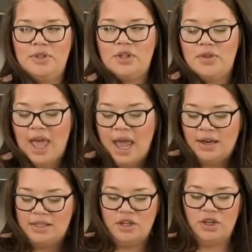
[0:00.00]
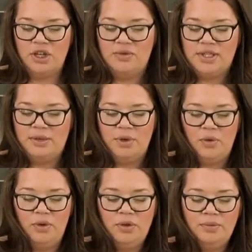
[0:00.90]
So that is your QC
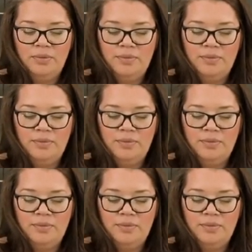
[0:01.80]
Mule.